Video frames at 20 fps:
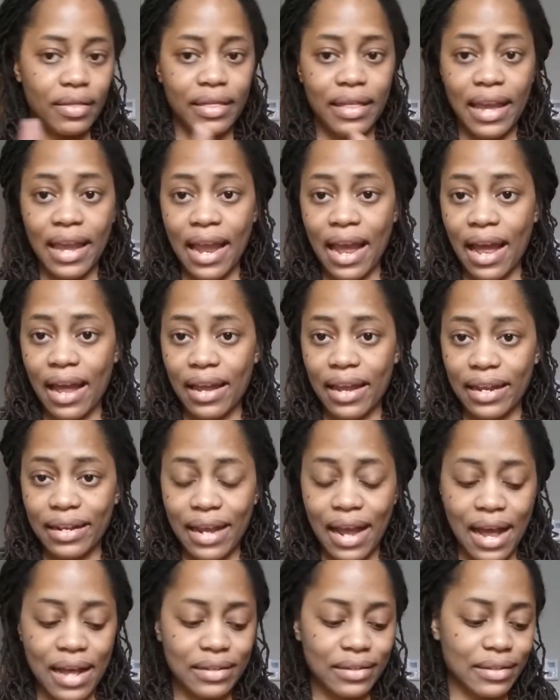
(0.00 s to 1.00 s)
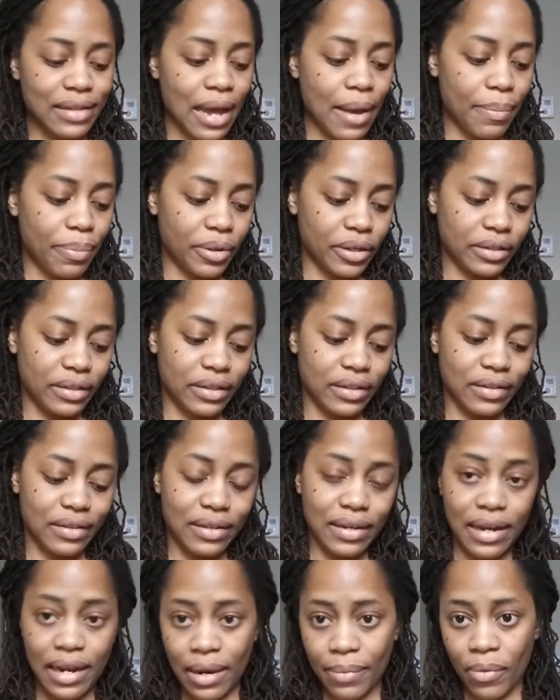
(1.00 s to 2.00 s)
it has that person's
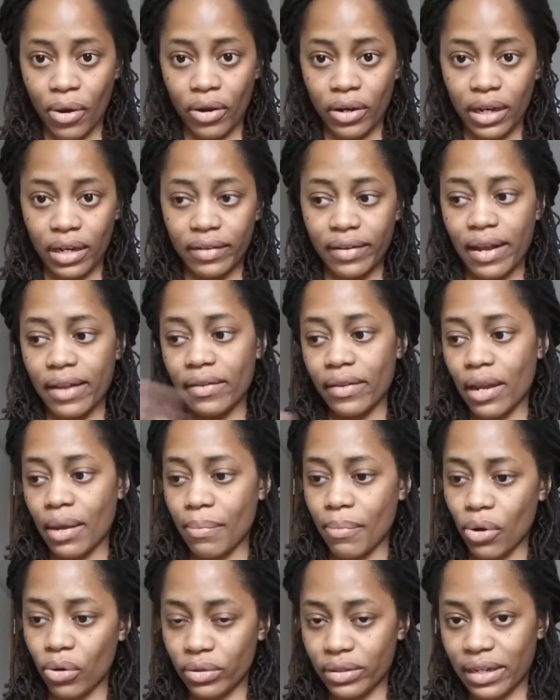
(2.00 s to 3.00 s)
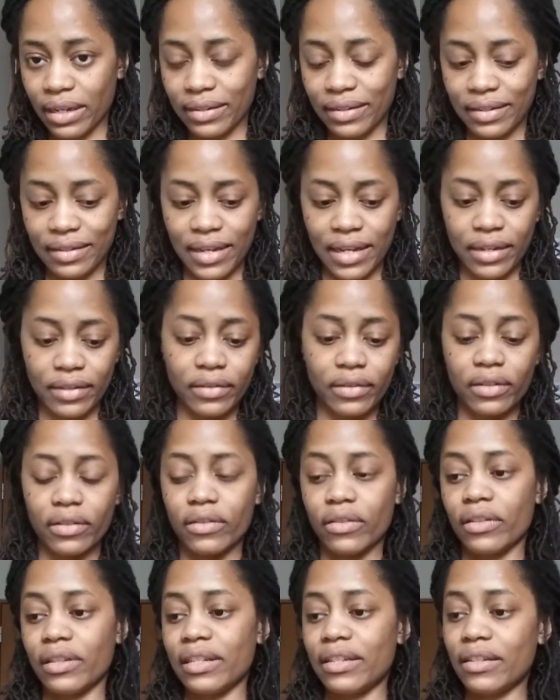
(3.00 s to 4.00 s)
name on it and the amount that's sent.
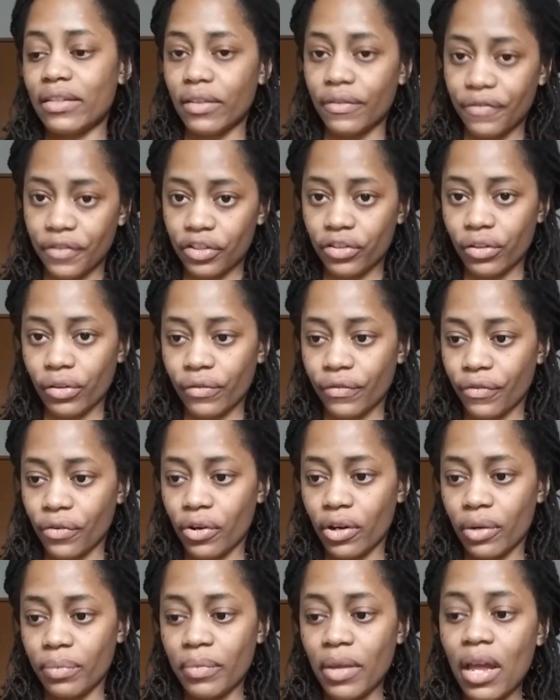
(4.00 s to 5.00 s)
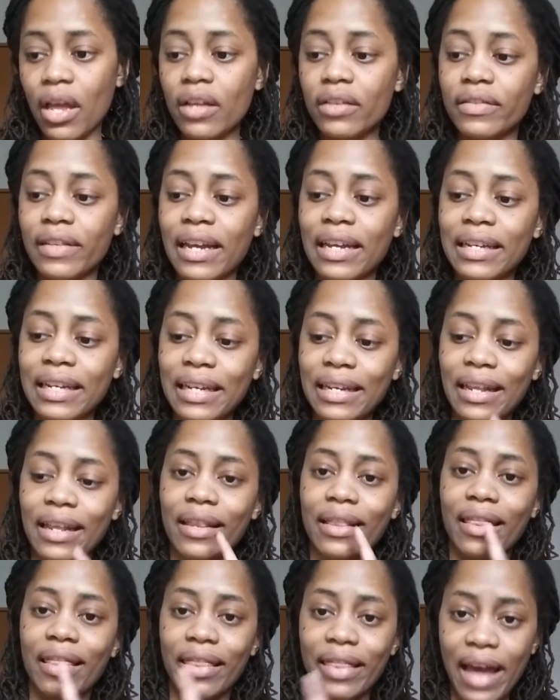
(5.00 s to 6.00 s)
So this is official form. So I
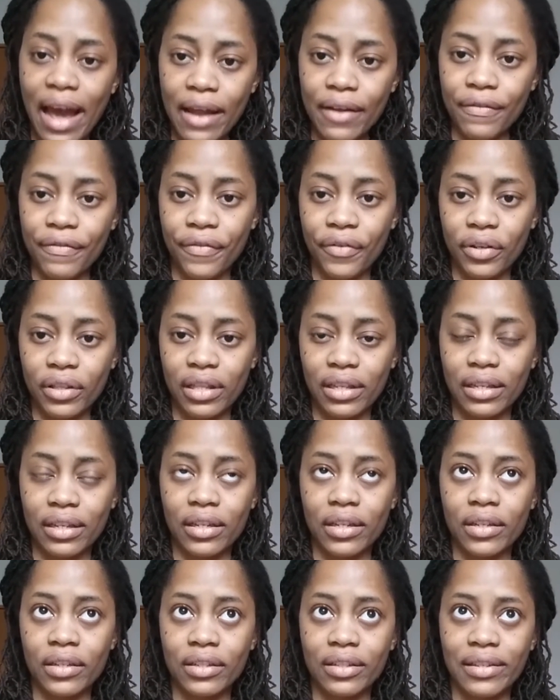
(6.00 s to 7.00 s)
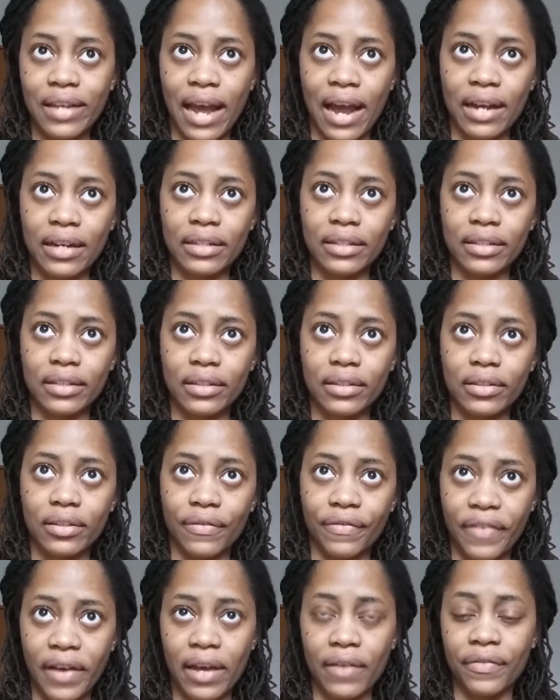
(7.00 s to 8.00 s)
needed that for the tax,
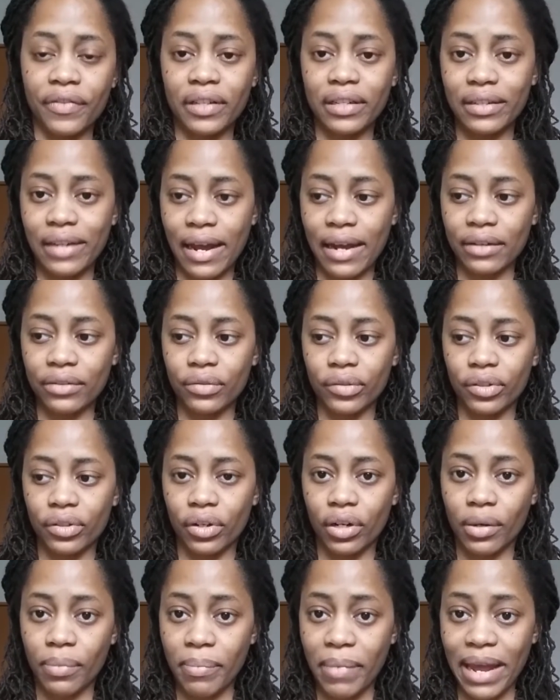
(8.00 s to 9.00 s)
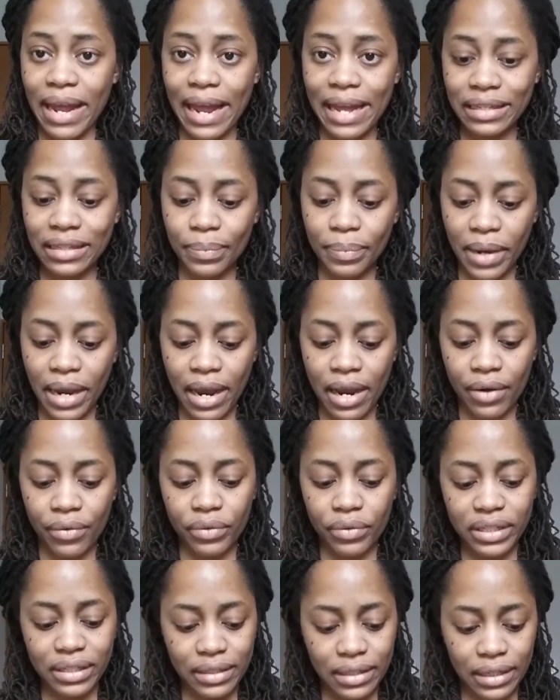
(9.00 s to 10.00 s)
to file for the tax return. My
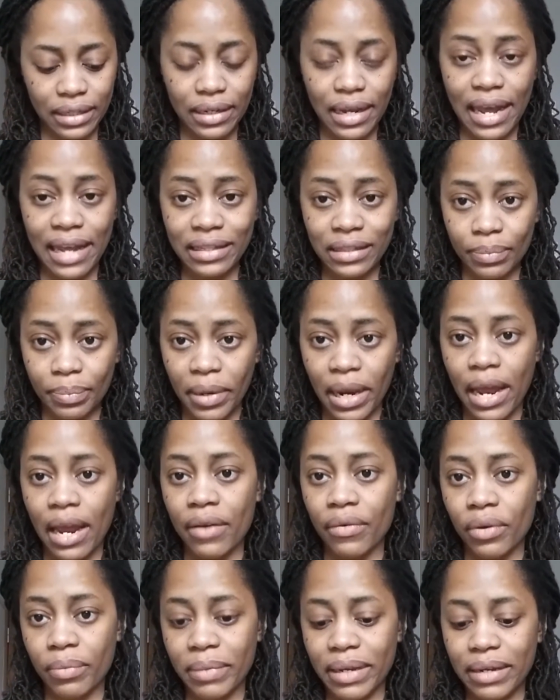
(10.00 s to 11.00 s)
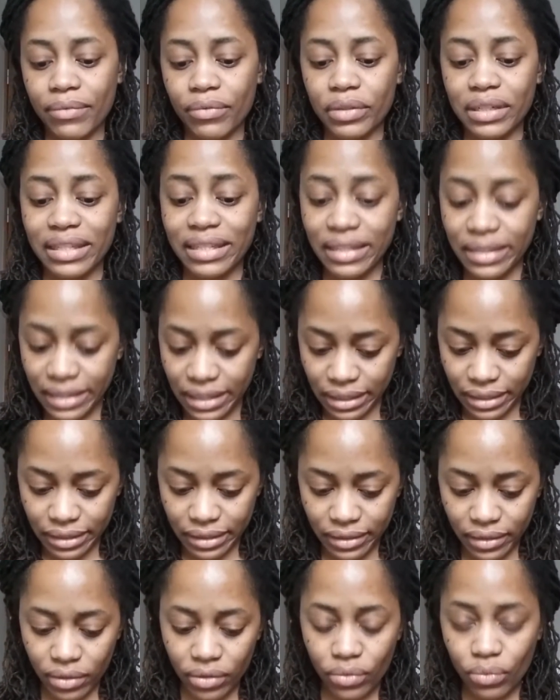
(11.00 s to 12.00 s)
SBI receipt, SBI remit
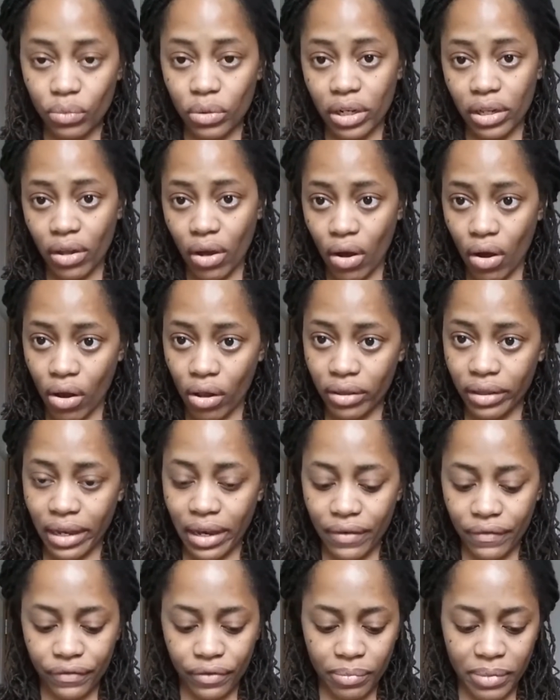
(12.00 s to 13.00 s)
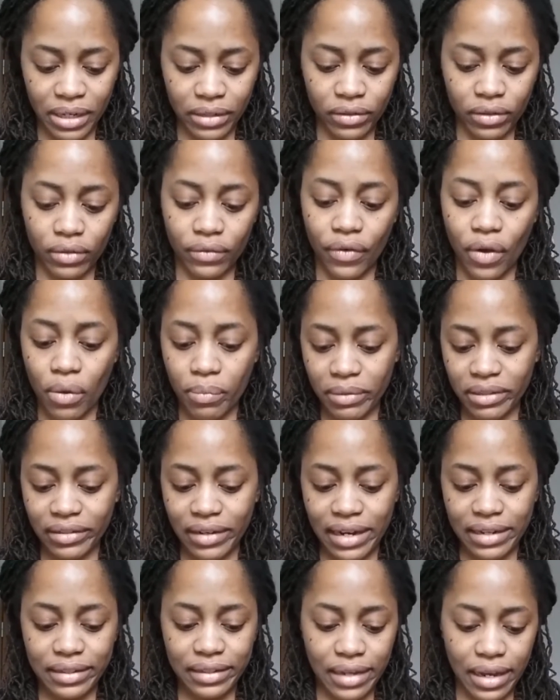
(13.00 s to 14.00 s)
receipt with all the information of how much
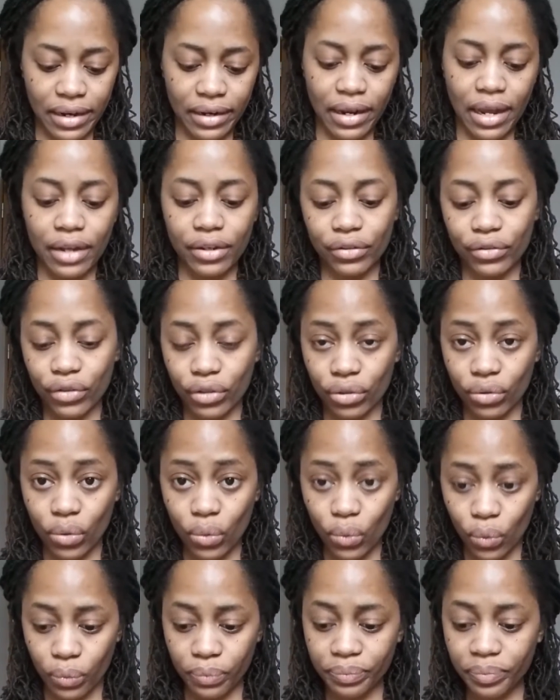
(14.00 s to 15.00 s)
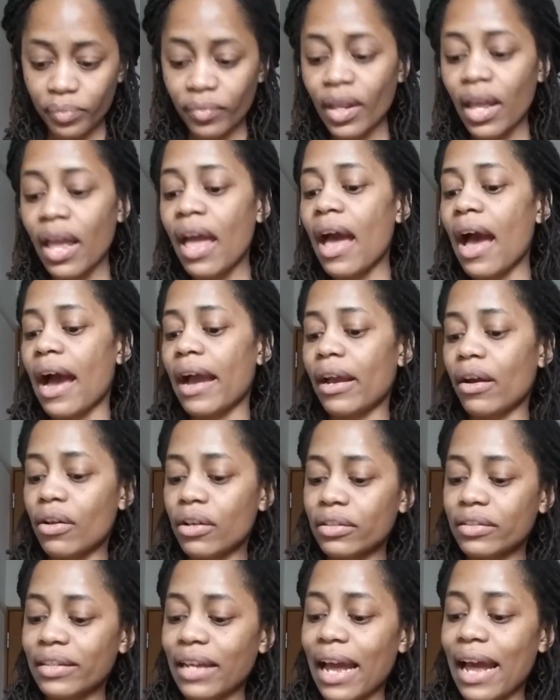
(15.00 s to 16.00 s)
I send and to whom. I
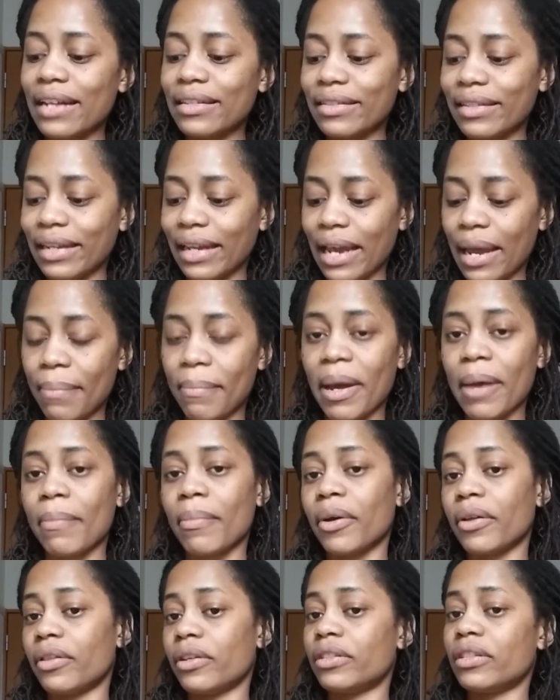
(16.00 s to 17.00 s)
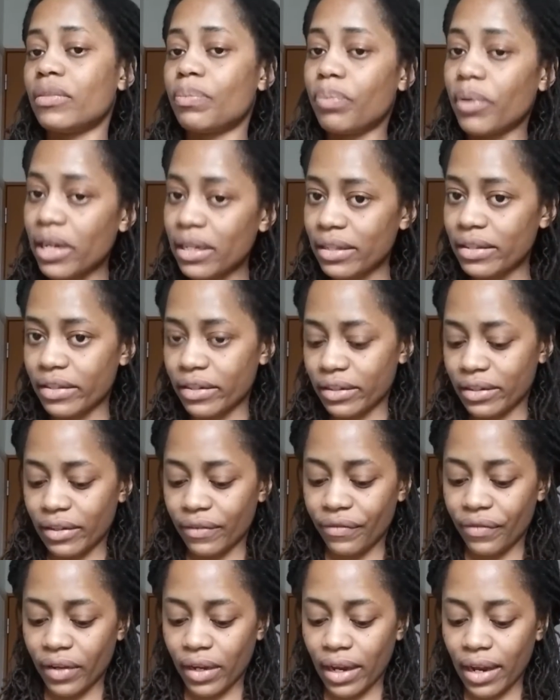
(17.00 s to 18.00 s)
also had to get my mother's birth
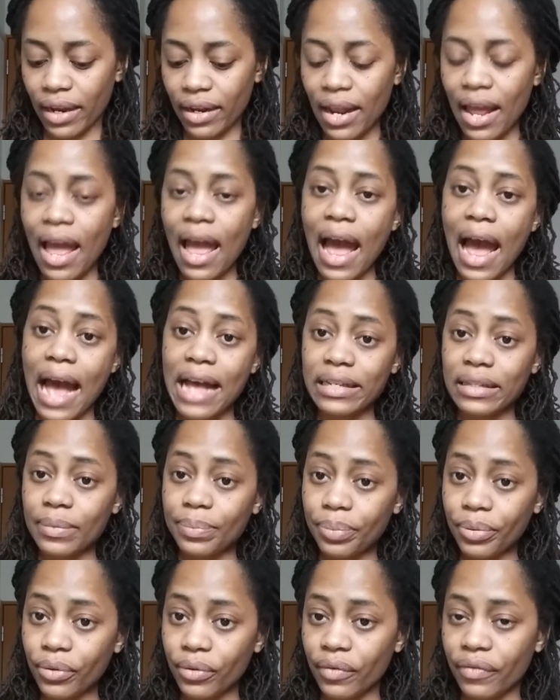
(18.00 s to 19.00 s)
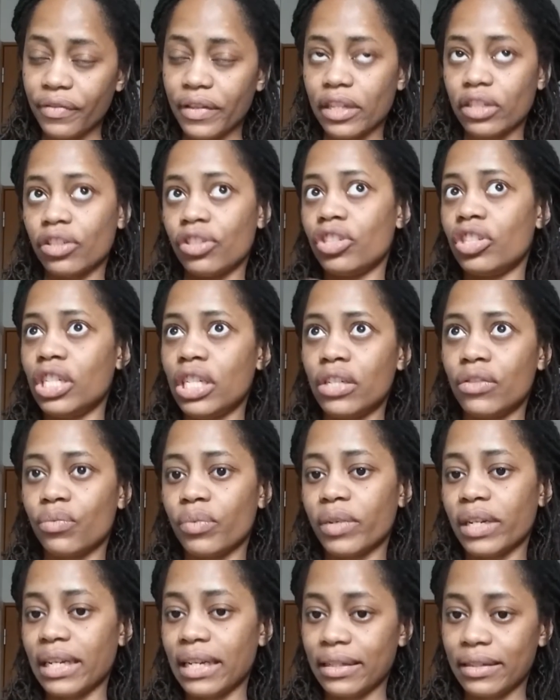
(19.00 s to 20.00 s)
certificate as proof that she's
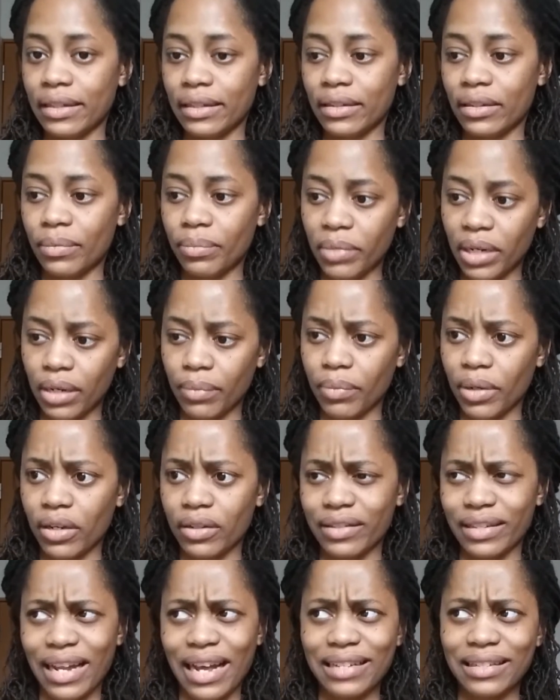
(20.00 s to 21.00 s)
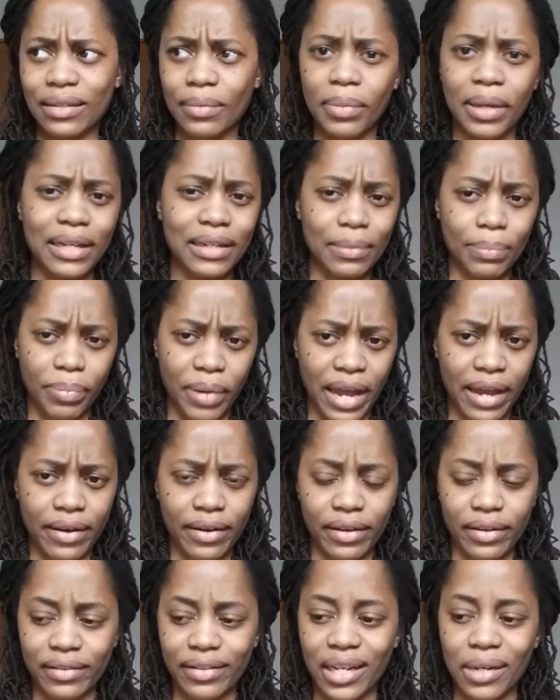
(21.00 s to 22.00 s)
related to me because it has to be a
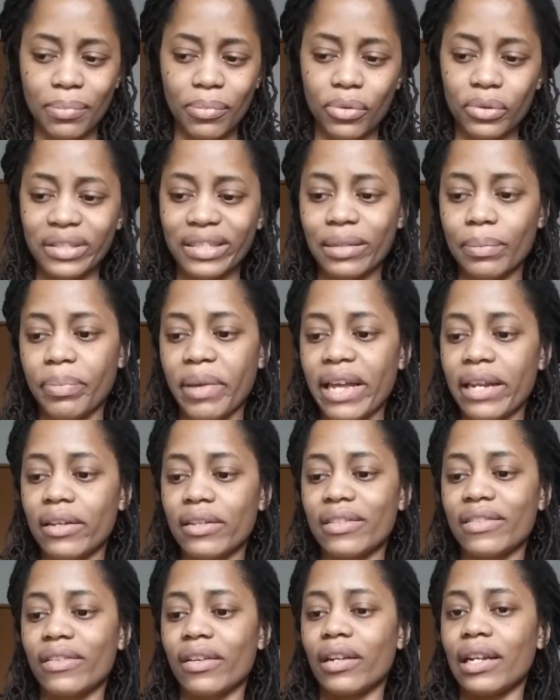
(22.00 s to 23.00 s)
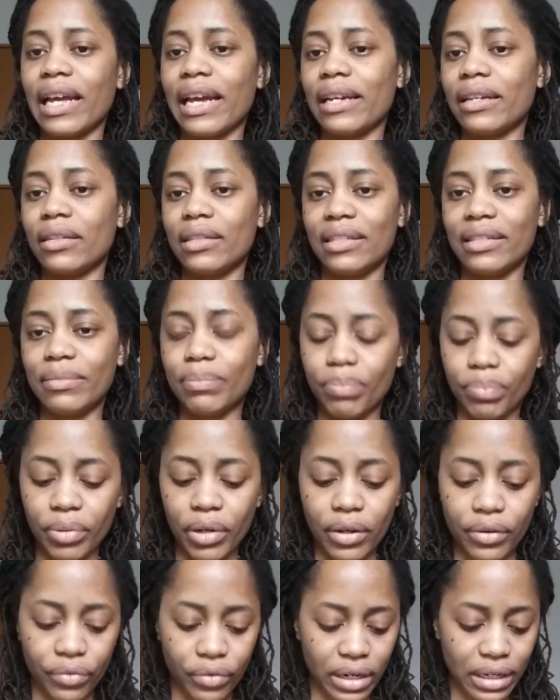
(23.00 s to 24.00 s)
dependent, and most dependents are like
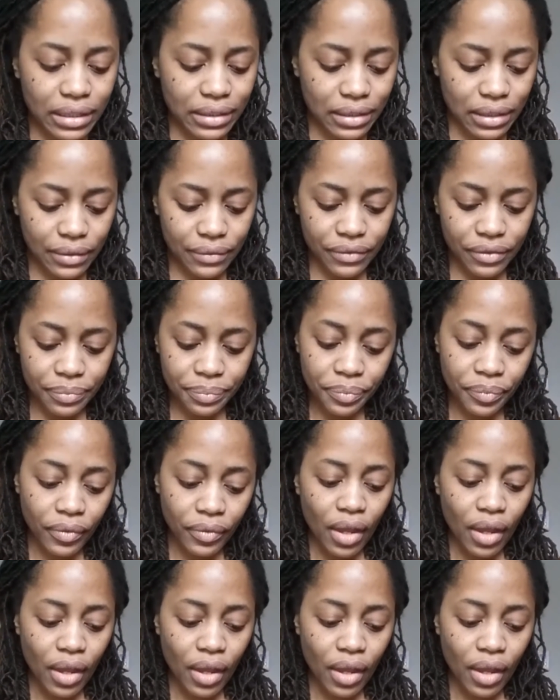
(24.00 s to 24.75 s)
blood relatives.